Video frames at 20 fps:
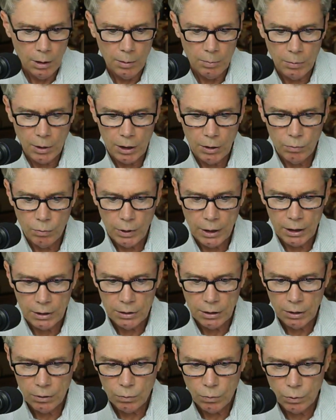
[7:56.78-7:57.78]
and by the way, I
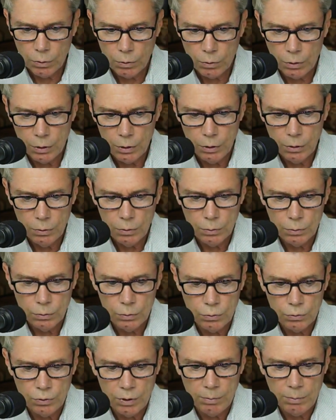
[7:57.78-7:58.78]
did order a new
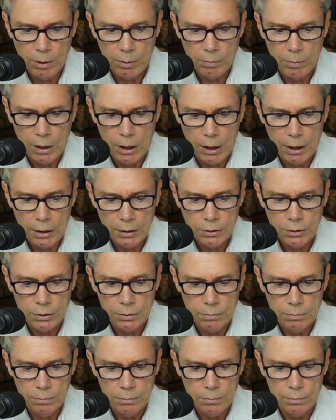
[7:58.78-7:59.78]
streaming box